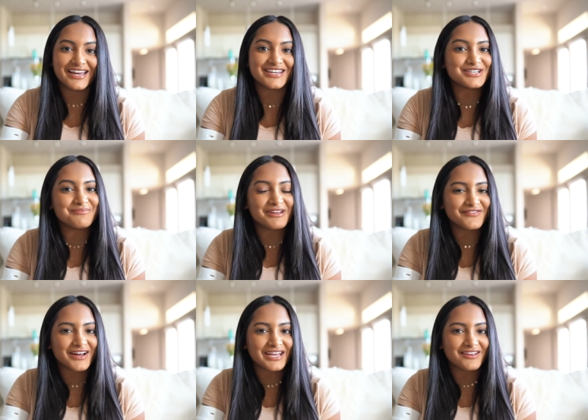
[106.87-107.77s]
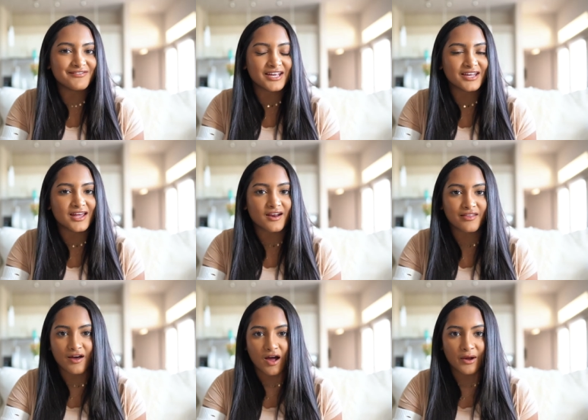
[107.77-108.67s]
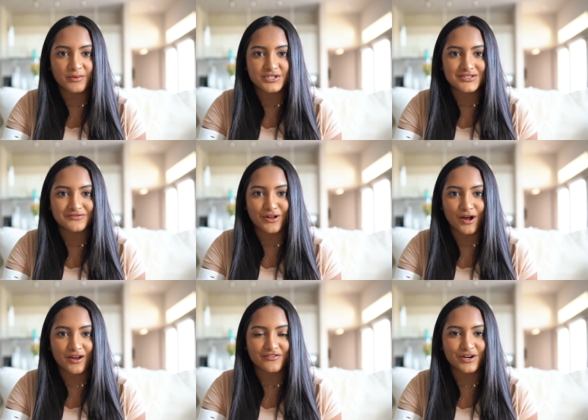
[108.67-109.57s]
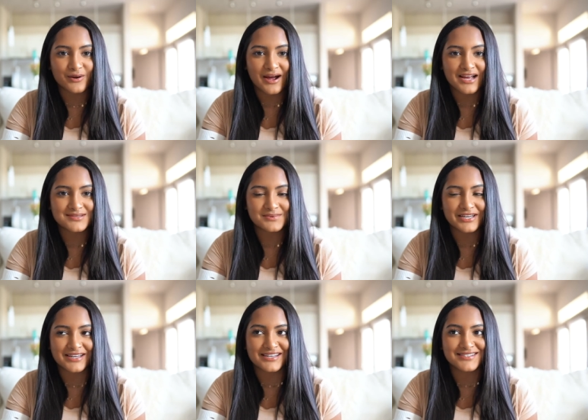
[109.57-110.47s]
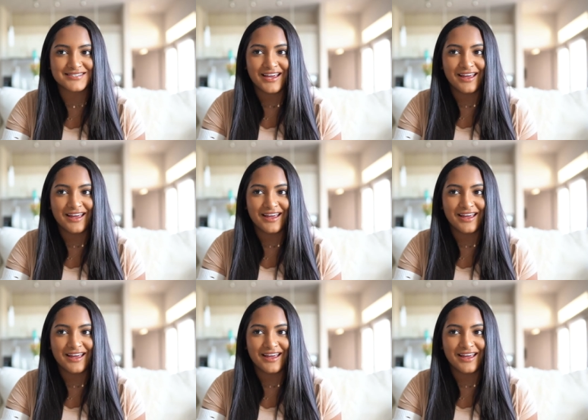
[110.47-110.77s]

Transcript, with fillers: It should be a fun evening, and I thought I would just vlog it for you guys because